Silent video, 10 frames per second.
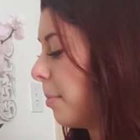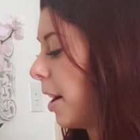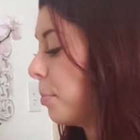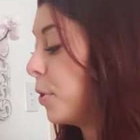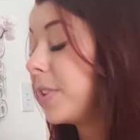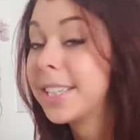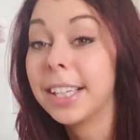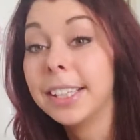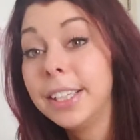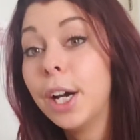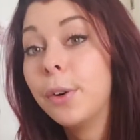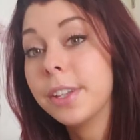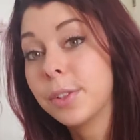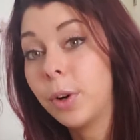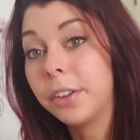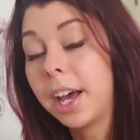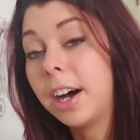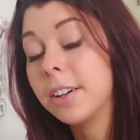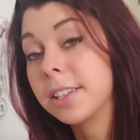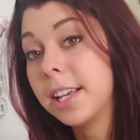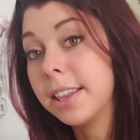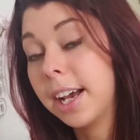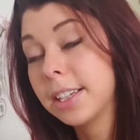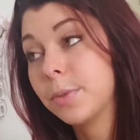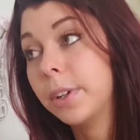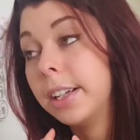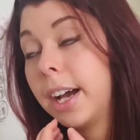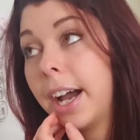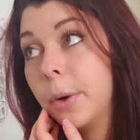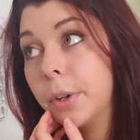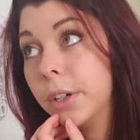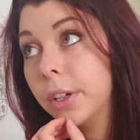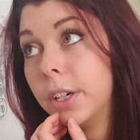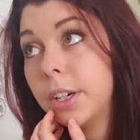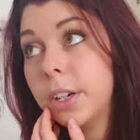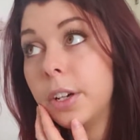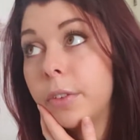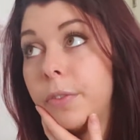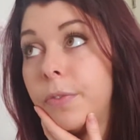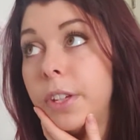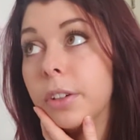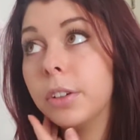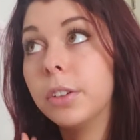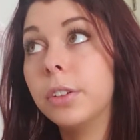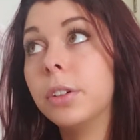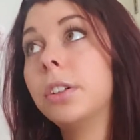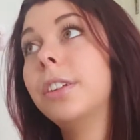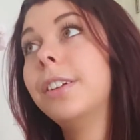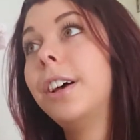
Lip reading: I'll move into Leo in the 12th house, and that's when I will feel